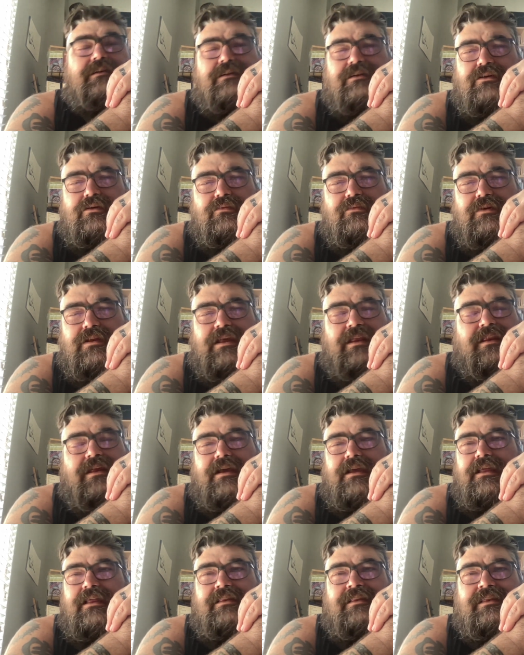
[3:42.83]
going, and,
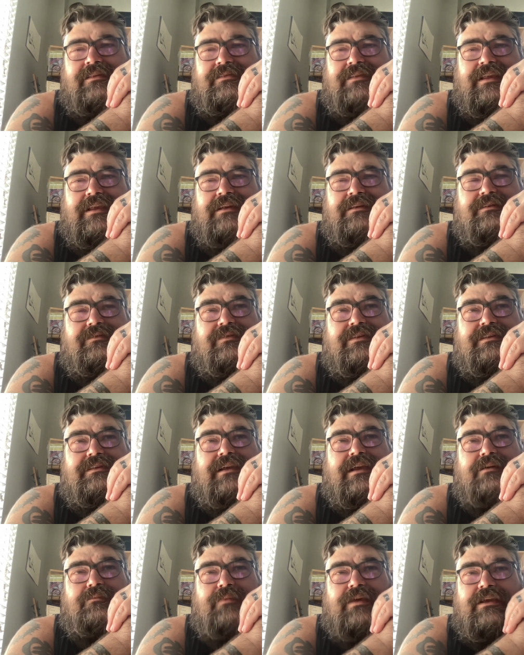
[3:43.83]
and at the end of the
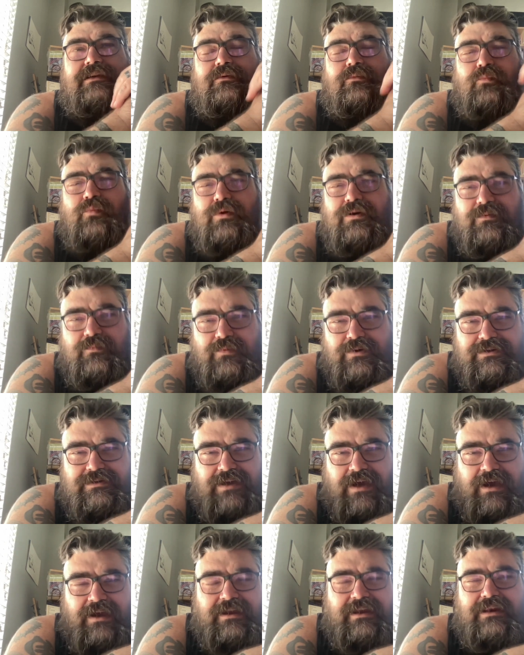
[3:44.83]
day, I'm like, we're, we're
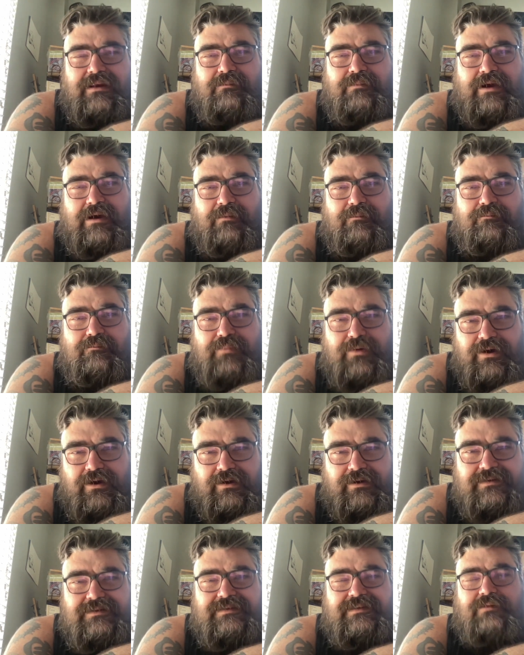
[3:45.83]
talking about
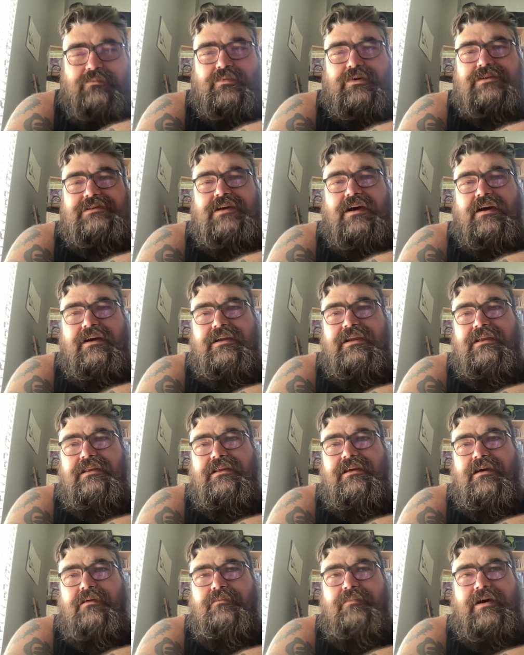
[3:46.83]
books, and we're talking
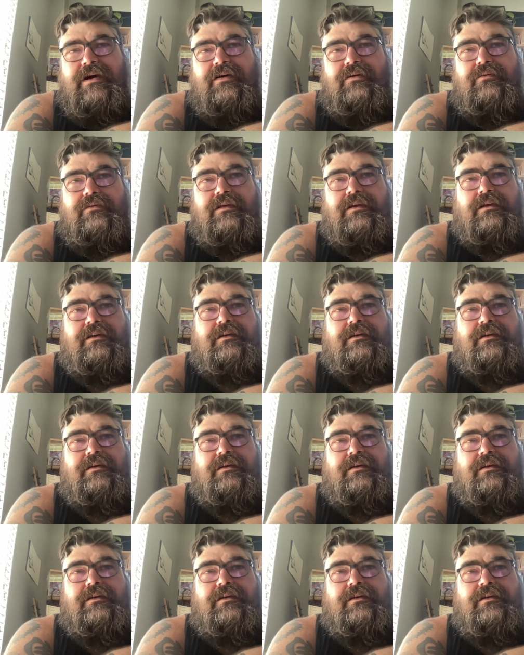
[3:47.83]
about